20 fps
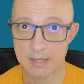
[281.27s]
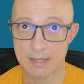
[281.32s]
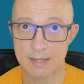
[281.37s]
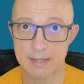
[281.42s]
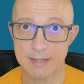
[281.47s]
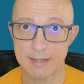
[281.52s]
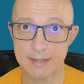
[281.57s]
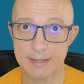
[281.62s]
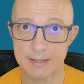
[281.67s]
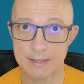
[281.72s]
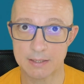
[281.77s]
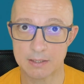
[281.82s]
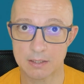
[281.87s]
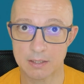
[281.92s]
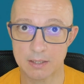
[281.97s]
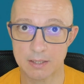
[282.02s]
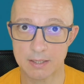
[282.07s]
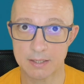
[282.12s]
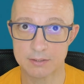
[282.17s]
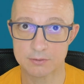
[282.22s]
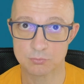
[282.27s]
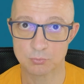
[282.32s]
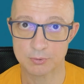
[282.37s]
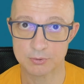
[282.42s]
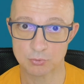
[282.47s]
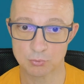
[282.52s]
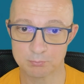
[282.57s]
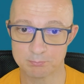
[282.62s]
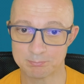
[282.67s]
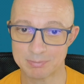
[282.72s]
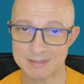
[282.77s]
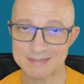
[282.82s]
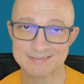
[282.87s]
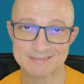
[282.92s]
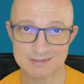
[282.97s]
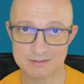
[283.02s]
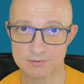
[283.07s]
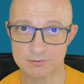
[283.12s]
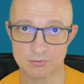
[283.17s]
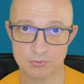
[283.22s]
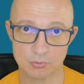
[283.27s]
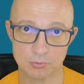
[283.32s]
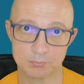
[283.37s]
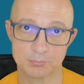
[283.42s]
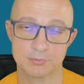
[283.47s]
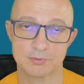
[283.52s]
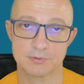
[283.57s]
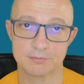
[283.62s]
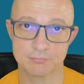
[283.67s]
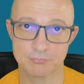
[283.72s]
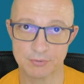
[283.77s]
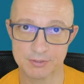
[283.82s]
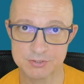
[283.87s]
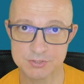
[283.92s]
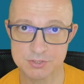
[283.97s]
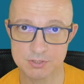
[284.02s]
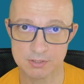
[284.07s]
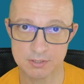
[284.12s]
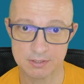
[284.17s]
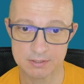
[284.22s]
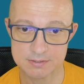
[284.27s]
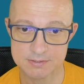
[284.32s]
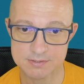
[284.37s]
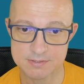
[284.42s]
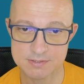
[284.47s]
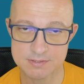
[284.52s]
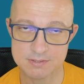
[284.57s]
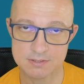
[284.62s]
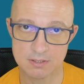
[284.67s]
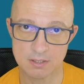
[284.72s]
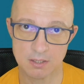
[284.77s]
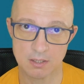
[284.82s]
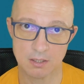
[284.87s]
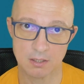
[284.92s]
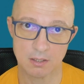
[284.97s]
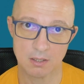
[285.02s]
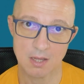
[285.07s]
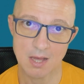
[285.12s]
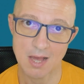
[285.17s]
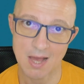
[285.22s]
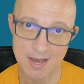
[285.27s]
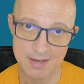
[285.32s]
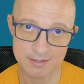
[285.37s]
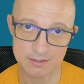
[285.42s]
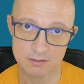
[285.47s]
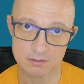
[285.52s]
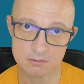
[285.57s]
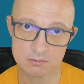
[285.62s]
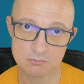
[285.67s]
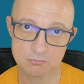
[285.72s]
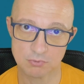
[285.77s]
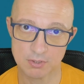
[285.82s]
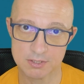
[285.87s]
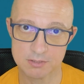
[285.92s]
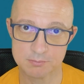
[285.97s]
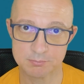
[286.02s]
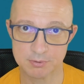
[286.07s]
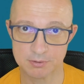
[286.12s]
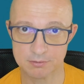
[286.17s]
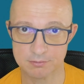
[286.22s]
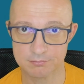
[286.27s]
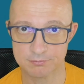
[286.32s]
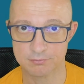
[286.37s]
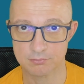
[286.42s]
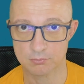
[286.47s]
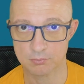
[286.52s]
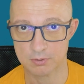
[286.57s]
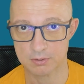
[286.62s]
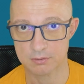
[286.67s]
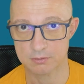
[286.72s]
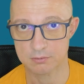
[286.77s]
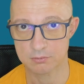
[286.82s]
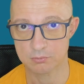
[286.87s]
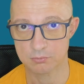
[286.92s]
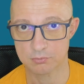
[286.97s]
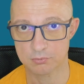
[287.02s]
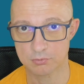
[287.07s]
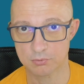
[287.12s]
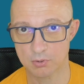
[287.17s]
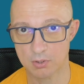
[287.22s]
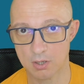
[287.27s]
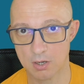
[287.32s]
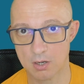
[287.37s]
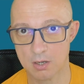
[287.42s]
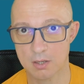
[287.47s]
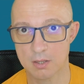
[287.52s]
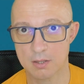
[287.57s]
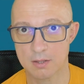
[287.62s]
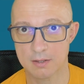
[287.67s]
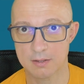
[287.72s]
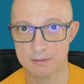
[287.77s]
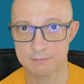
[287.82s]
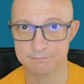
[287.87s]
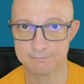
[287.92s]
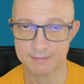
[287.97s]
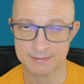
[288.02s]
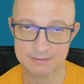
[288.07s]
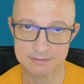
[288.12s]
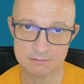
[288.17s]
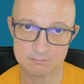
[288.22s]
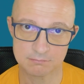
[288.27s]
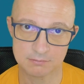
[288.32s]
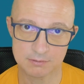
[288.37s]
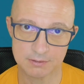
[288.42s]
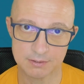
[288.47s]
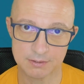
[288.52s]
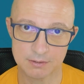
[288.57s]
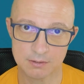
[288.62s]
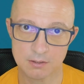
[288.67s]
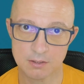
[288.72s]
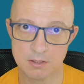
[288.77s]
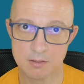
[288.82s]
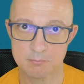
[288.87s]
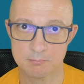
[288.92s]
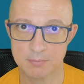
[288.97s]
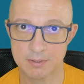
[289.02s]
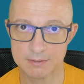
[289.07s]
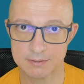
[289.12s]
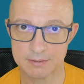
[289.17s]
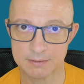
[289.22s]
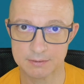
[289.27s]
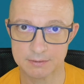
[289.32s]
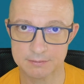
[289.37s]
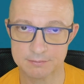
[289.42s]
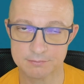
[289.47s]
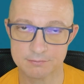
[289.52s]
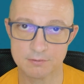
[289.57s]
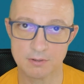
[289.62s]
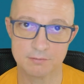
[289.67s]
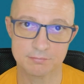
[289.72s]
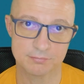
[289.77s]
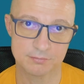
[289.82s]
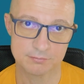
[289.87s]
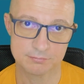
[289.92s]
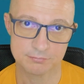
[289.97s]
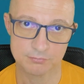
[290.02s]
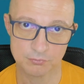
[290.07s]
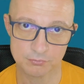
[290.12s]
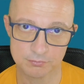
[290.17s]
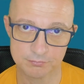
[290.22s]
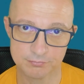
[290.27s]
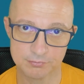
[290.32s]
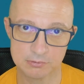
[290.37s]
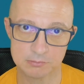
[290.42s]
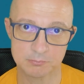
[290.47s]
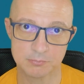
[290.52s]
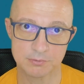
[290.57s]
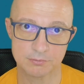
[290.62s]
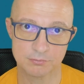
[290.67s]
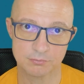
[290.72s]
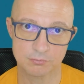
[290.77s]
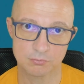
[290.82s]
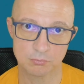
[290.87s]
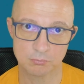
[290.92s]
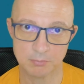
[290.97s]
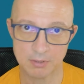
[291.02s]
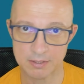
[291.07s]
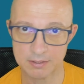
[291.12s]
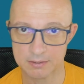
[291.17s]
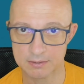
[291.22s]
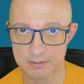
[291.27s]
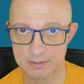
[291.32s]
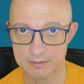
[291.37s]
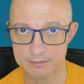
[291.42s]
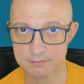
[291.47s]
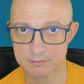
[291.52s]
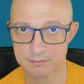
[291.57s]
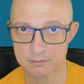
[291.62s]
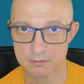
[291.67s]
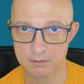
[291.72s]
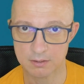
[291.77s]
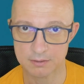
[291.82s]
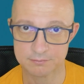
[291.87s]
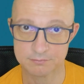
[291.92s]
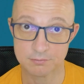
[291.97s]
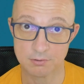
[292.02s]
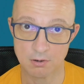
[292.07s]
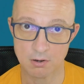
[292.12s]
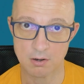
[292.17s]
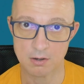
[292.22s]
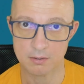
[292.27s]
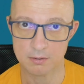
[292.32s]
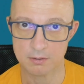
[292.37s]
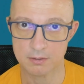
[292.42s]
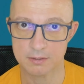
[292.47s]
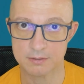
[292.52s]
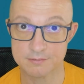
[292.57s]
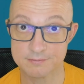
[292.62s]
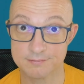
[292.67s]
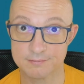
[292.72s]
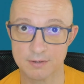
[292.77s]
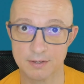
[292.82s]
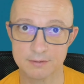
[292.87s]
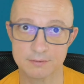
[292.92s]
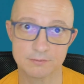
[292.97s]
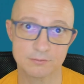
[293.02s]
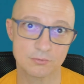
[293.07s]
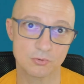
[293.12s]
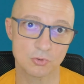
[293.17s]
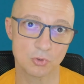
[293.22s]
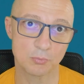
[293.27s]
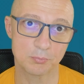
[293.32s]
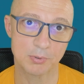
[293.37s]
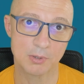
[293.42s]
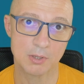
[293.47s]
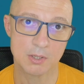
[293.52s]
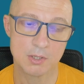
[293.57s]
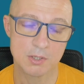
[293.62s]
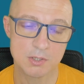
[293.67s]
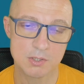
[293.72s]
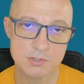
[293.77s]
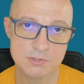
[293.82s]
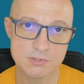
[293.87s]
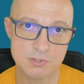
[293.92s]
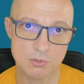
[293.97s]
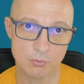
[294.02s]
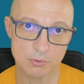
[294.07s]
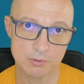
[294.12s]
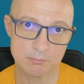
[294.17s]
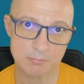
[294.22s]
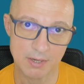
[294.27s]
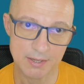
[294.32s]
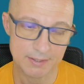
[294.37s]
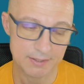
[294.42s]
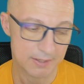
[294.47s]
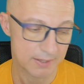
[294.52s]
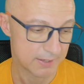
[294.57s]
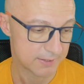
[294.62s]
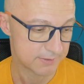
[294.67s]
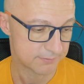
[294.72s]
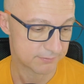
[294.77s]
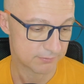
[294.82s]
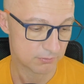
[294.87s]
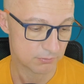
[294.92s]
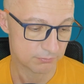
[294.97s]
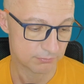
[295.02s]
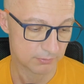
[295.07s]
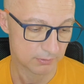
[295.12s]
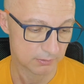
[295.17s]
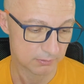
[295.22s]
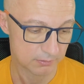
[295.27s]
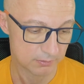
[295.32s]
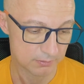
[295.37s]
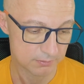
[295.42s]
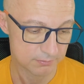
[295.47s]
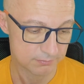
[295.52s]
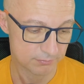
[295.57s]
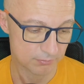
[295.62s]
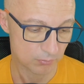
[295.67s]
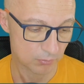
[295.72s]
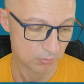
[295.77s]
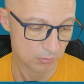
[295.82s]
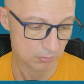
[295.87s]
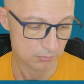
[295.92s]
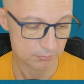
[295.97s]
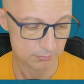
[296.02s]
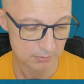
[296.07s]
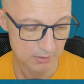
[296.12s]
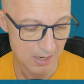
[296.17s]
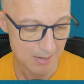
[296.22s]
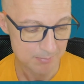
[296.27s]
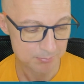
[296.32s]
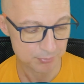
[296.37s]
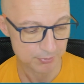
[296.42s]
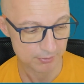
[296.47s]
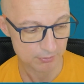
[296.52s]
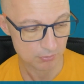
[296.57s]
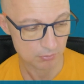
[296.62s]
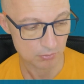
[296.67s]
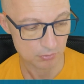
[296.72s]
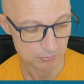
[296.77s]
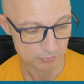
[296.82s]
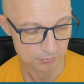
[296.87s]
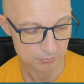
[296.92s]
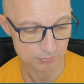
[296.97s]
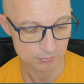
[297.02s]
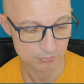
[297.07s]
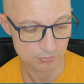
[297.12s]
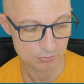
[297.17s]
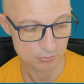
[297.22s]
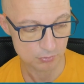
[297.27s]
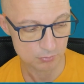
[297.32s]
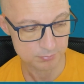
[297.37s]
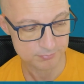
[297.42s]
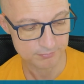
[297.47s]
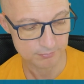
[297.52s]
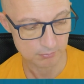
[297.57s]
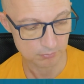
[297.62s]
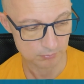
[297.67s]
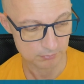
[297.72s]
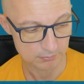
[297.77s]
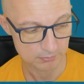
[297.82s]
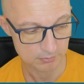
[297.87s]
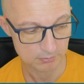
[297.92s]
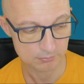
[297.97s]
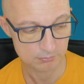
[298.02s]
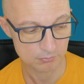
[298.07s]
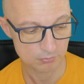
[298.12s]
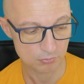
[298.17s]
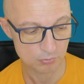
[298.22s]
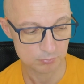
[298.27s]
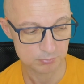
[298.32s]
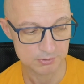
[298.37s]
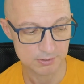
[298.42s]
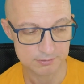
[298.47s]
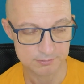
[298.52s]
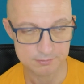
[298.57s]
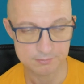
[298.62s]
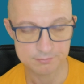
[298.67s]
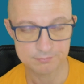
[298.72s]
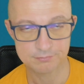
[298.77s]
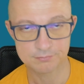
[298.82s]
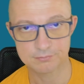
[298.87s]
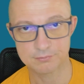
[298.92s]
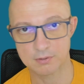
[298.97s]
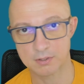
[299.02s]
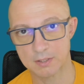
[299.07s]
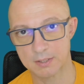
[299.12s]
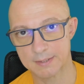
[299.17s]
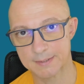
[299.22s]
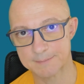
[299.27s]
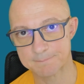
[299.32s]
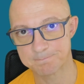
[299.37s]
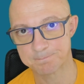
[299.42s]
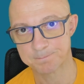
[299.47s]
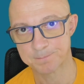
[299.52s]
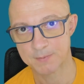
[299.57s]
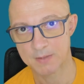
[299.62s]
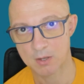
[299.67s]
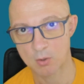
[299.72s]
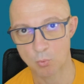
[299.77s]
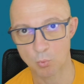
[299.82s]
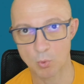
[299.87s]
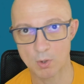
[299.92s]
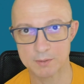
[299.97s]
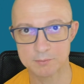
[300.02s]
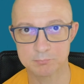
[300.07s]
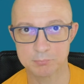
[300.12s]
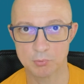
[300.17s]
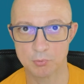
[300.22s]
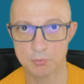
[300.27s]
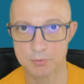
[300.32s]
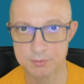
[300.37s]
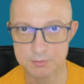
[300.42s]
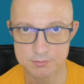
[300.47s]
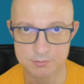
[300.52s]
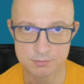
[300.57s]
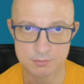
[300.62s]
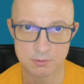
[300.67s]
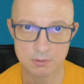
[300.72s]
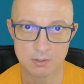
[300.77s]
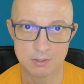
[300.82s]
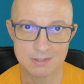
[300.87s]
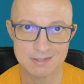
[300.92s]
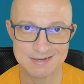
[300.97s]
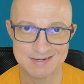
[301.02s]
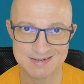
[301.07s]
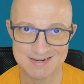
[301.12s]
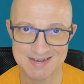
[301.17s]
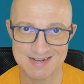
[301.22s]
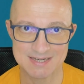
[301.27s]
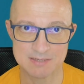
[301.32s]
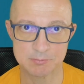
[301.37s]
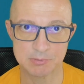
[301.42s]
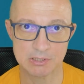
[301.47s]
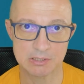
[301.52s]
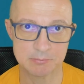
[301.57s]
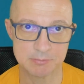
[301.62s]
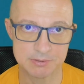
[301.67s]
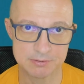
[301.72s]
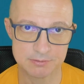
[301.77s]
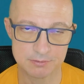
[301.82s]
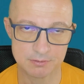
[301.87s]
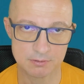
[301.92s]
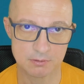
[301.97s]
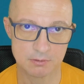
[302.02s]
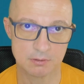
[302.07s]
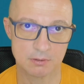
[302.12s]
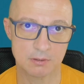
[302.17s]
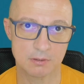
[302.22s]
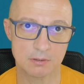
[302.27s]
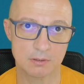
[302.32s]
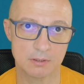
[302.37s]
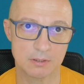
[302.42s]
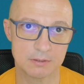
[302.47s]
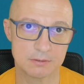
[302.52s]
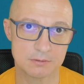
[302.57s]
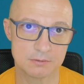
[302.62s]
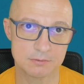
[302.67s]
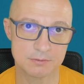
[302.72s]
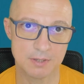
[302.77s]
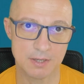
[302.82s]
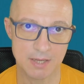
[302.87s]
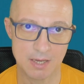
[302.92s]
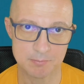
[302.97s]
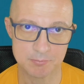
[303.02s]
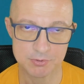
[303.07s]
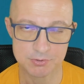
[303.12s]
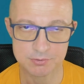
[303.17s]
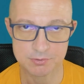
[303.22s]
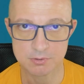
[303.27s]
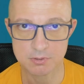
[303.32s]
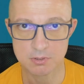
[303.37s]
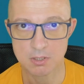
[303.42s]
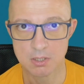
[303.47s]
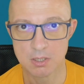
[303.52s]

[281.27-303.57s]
and when you bend the tube, the friction gets higher, right? Because you are effectively making it tougher for the filament to make a turn inside the tube. So in my case, using the so-called Capricorn tube, so the tube that is 1.9 millimeter inner diameter,